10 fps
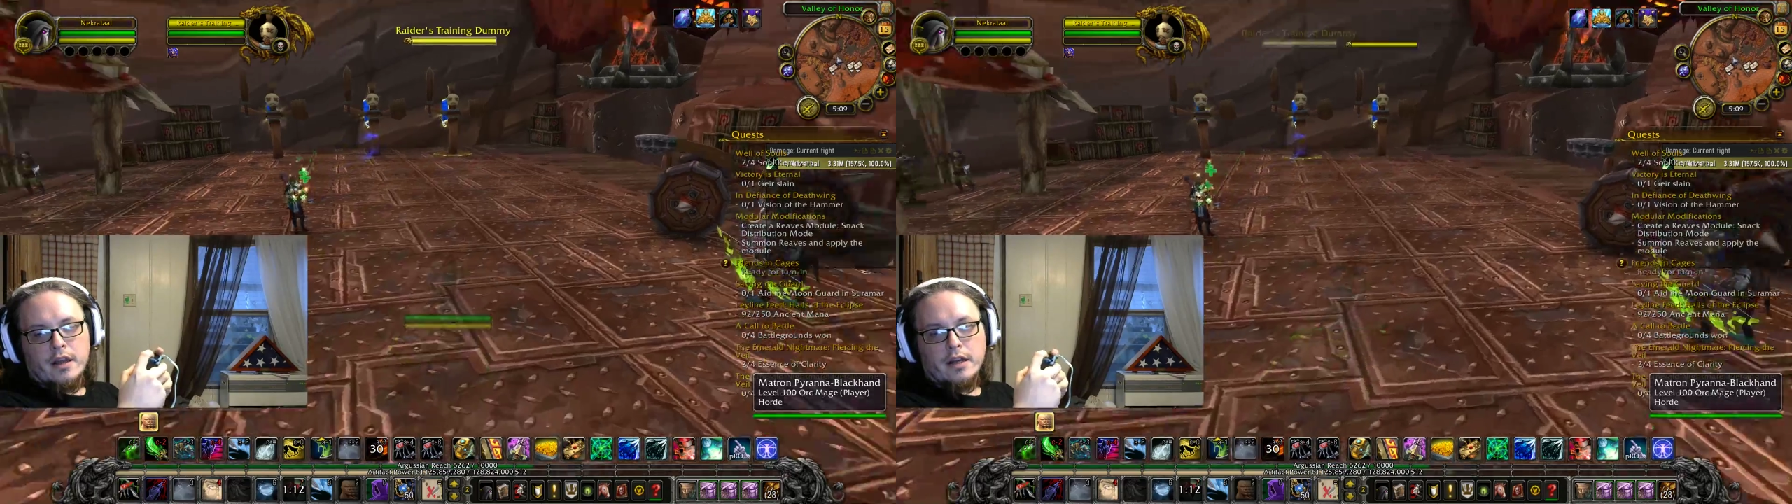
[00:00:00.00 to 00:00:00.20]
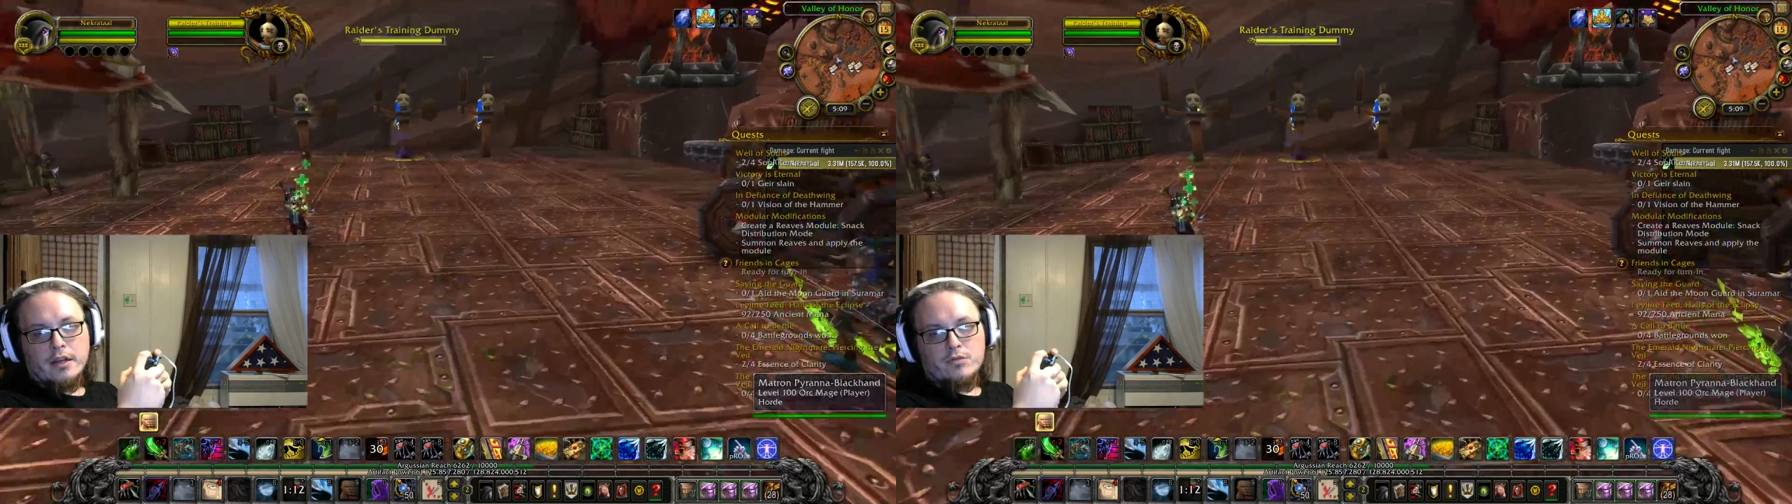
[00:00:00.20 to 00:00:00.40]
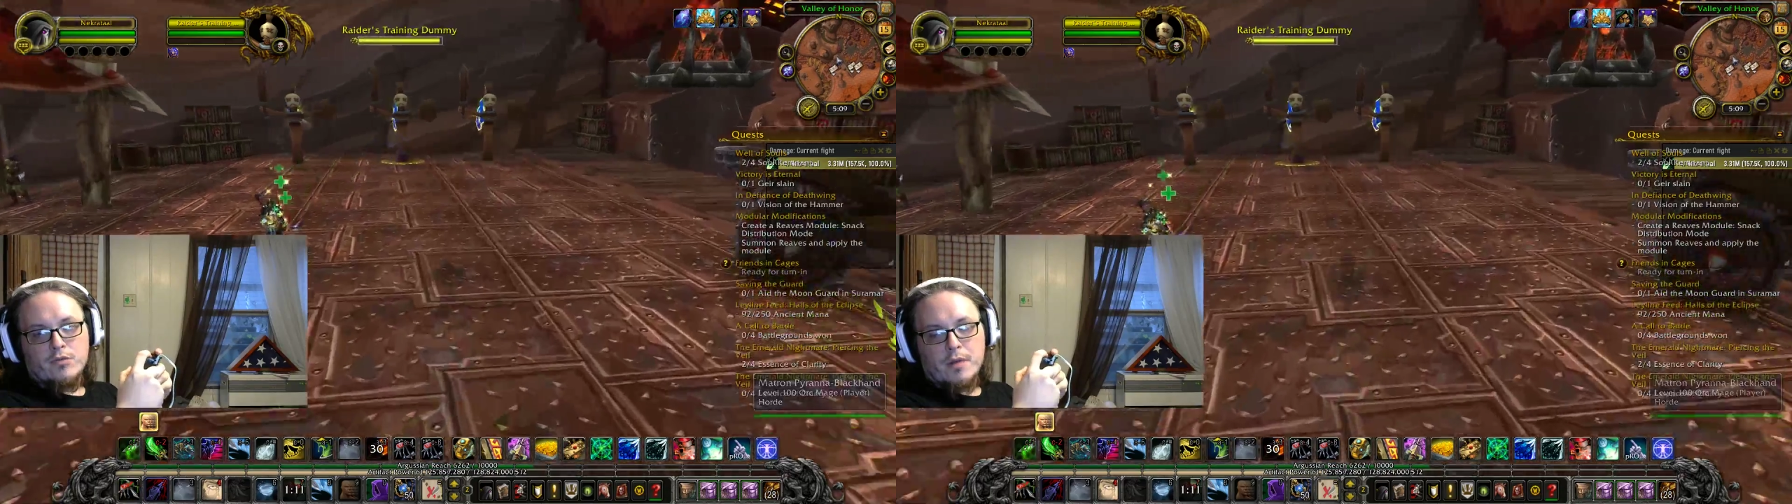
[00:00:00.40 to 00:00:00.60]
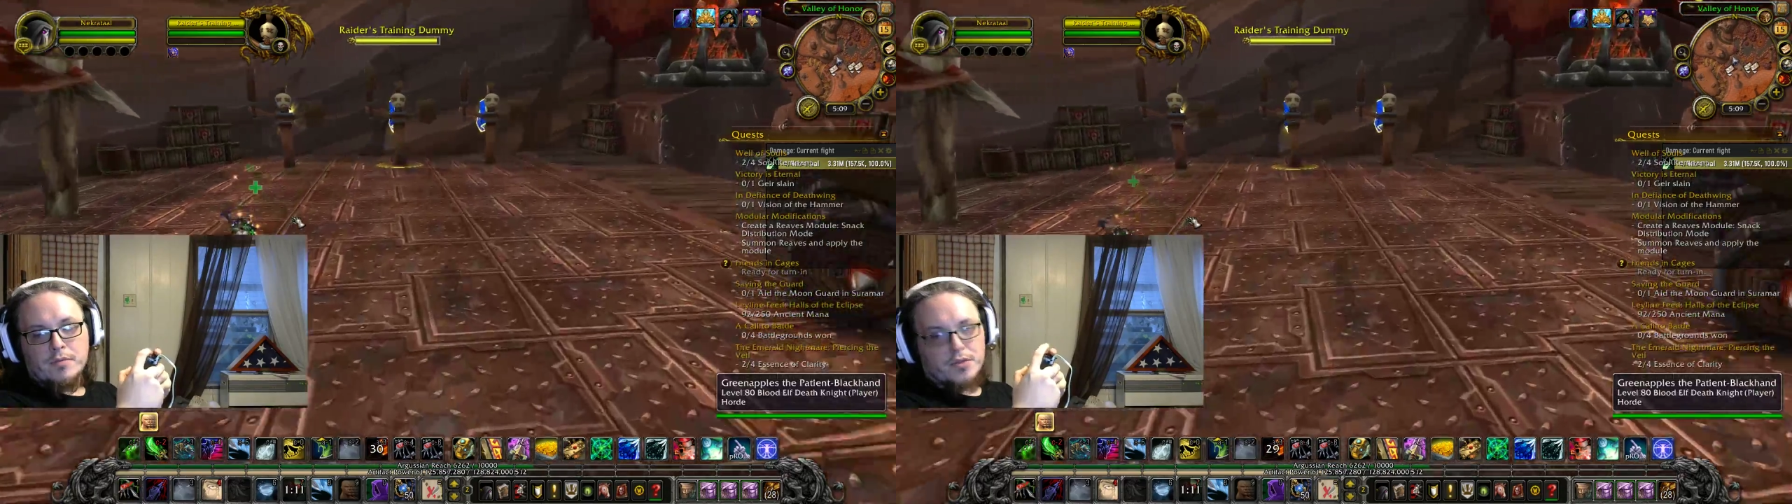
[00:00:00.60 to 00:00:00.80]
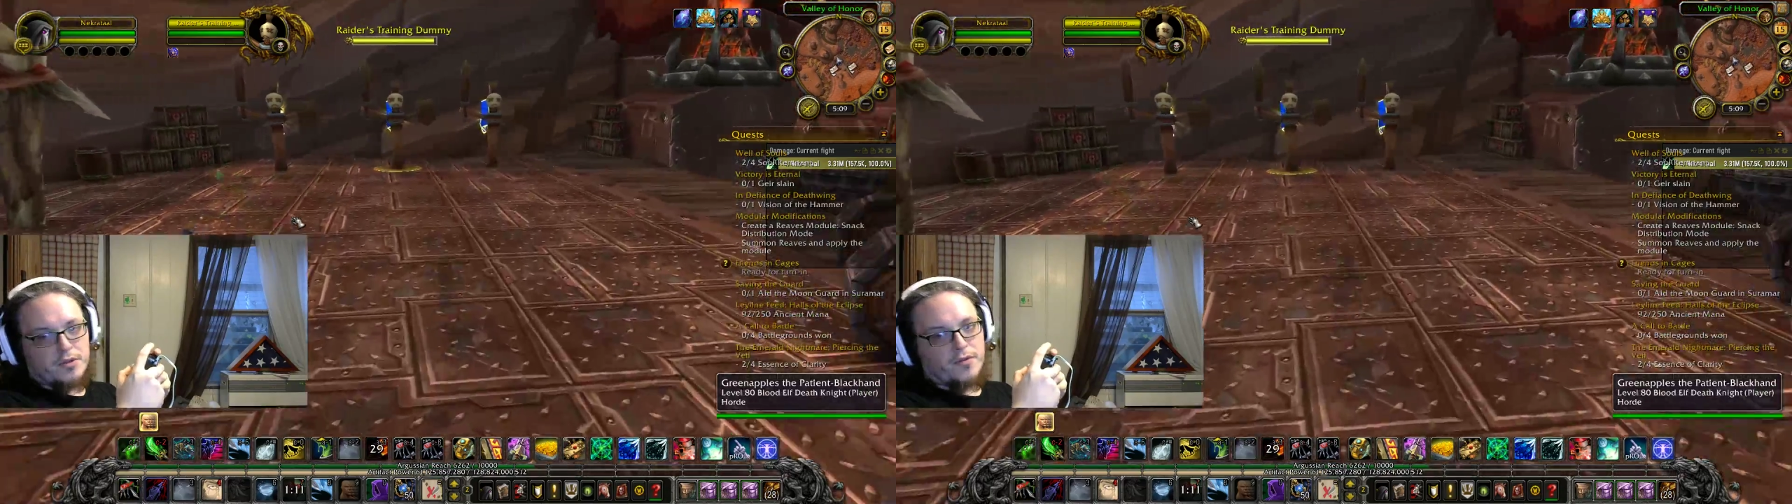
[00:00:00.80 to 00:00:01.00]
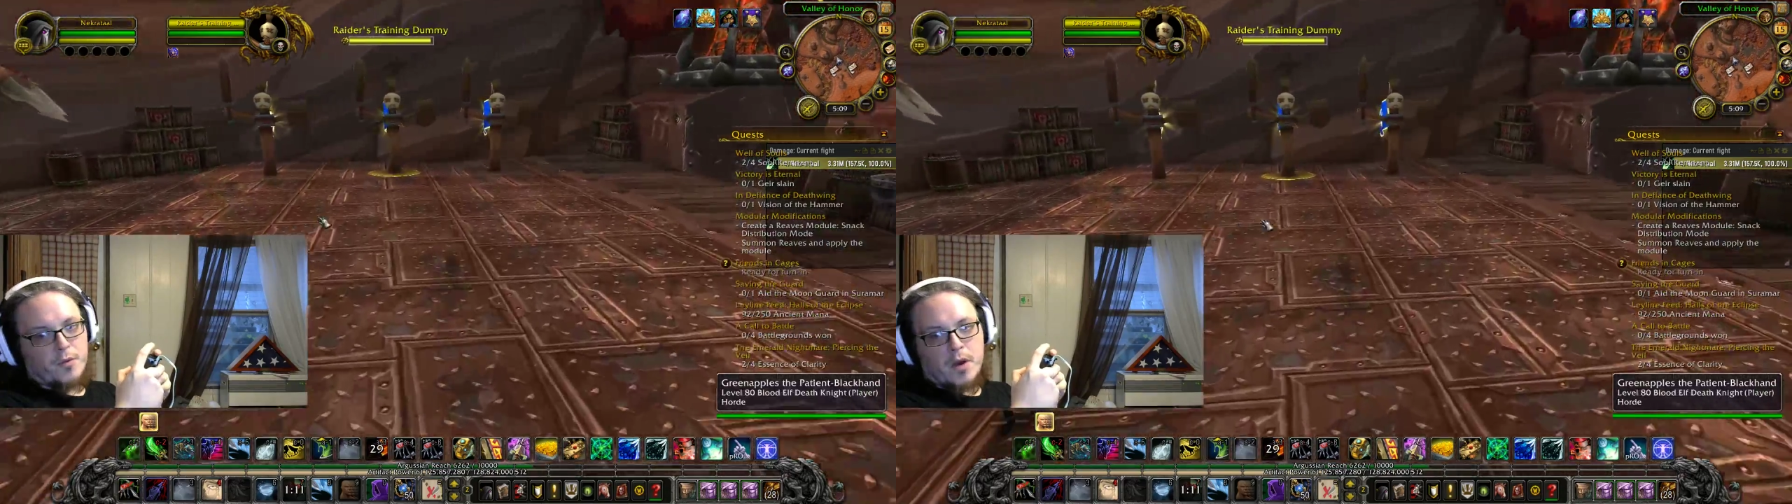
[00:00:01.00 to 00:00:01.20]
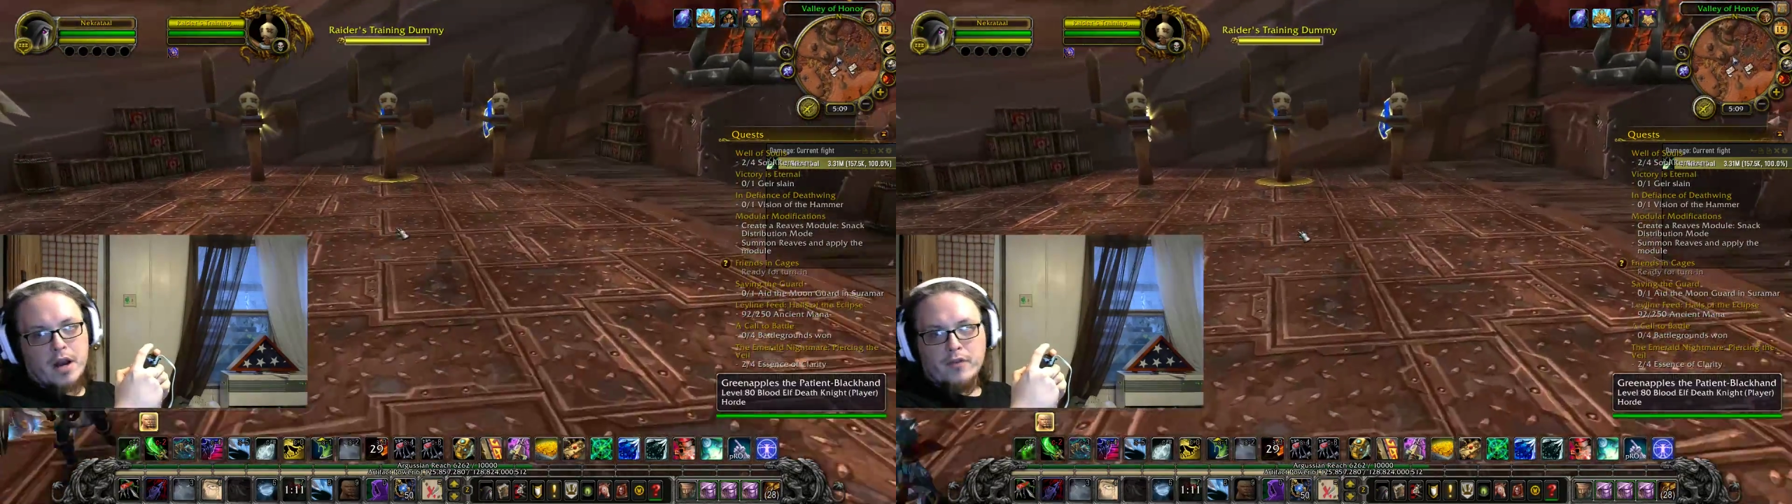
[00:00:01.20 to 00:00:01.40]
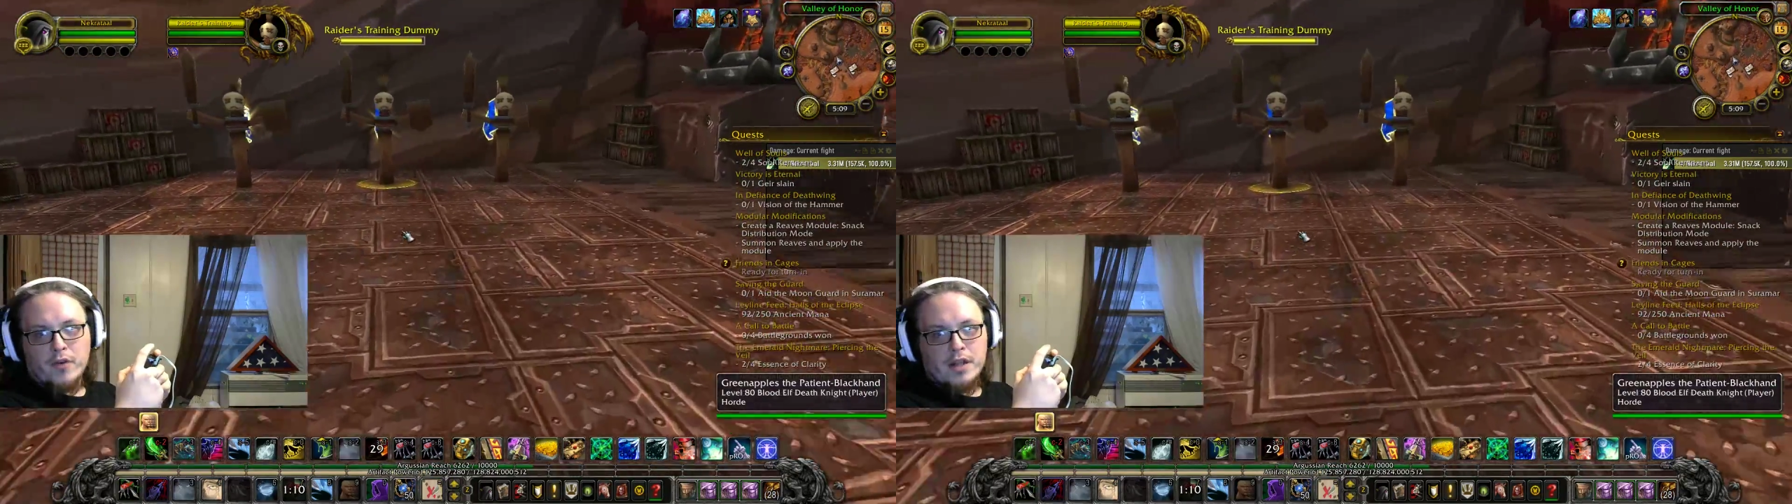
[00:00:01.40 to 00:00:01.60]
And here's Rupture. For
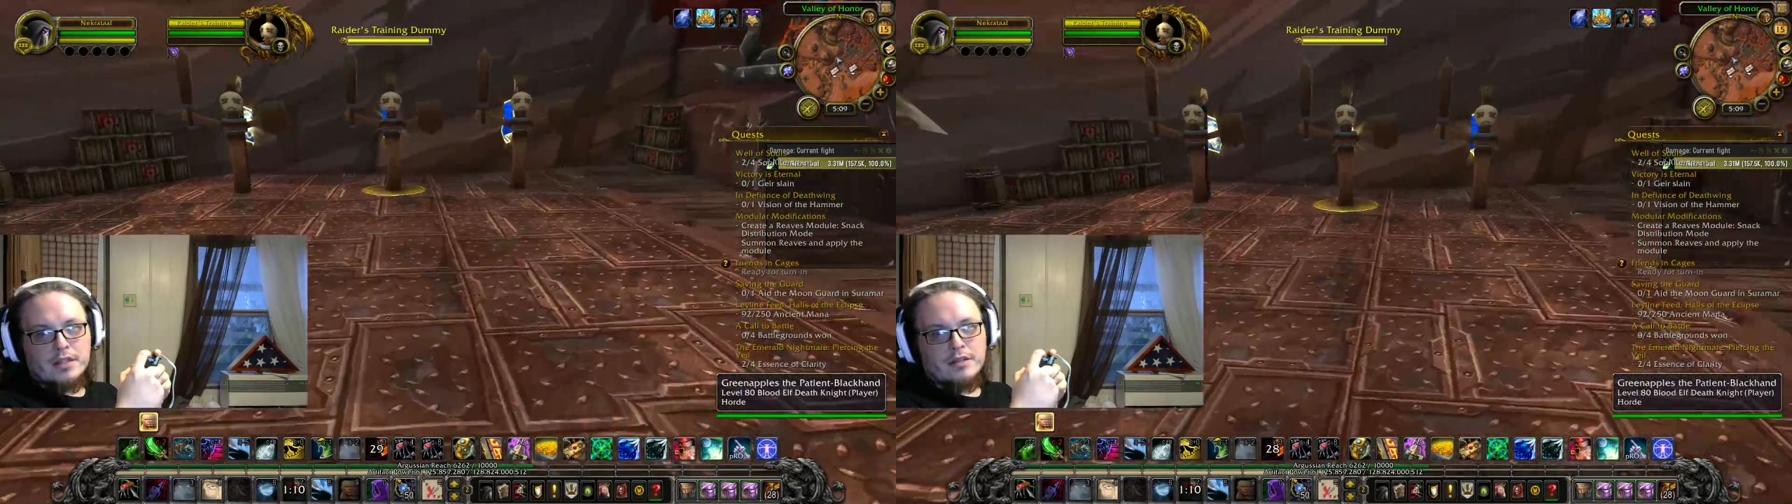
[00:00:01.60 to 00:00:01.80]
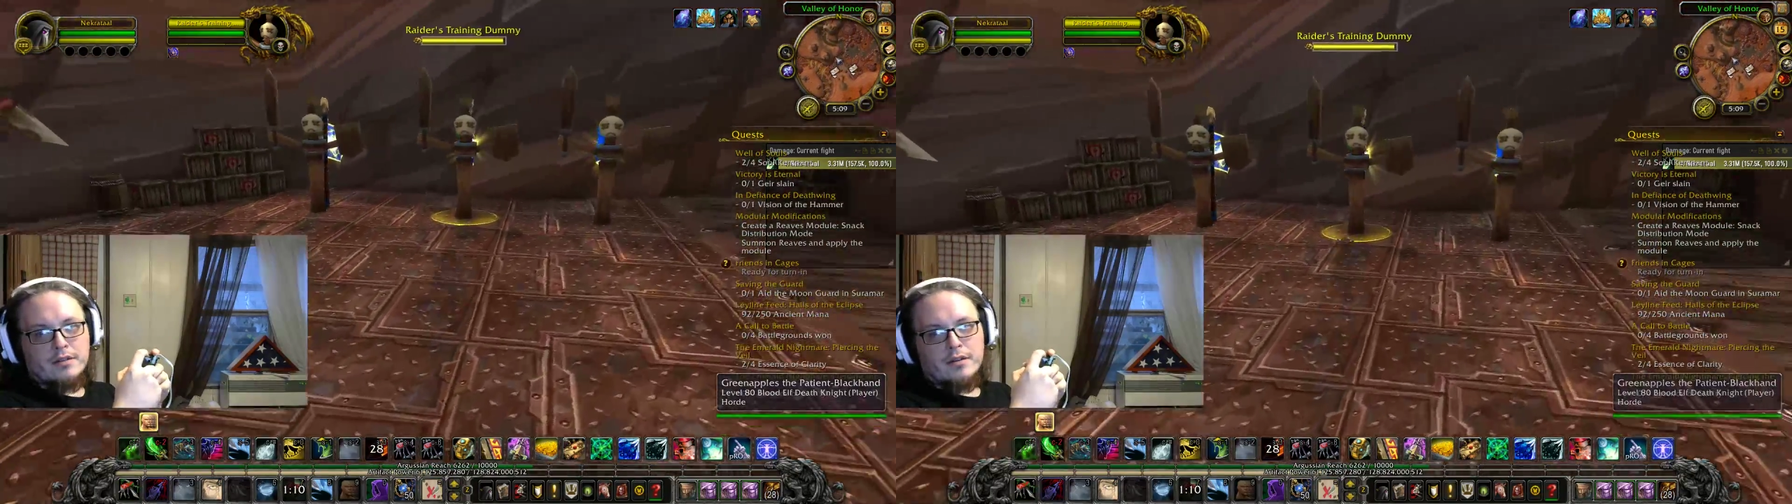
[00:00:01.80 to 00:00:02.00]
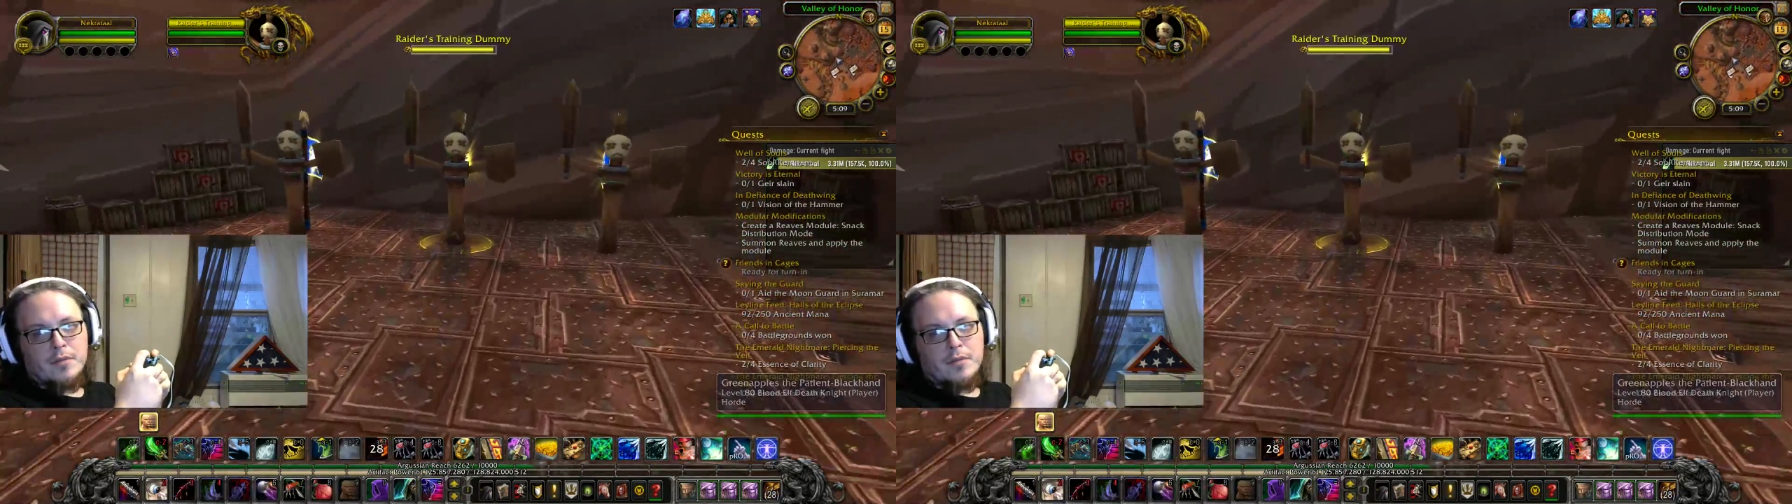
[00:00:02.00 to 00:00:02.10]
whatever reason,